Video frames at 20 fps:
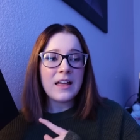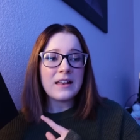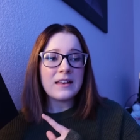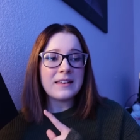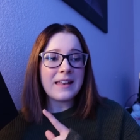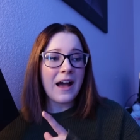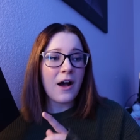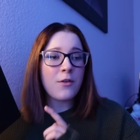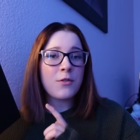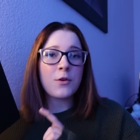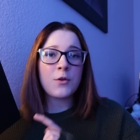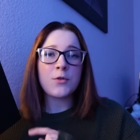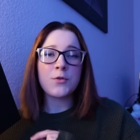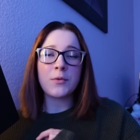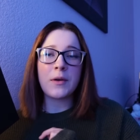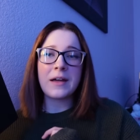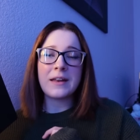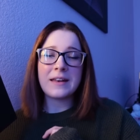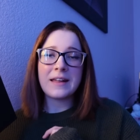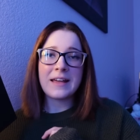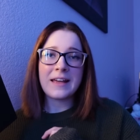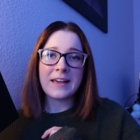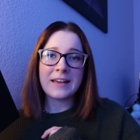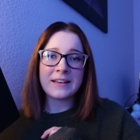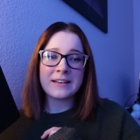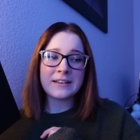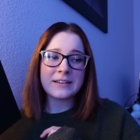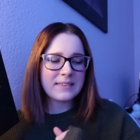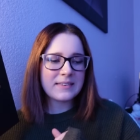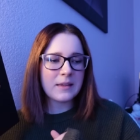now they're
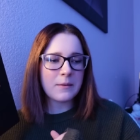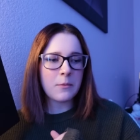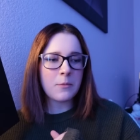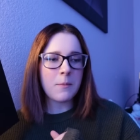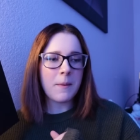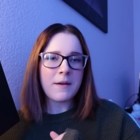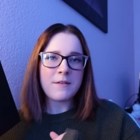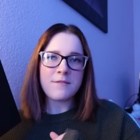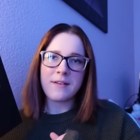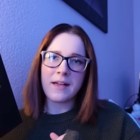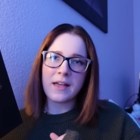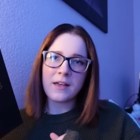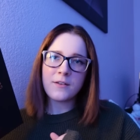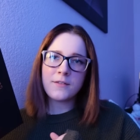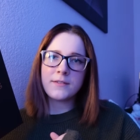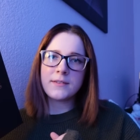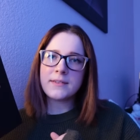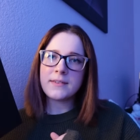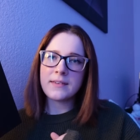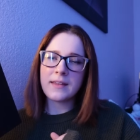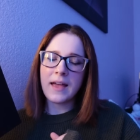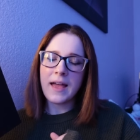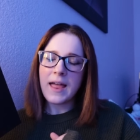threatening some of my faves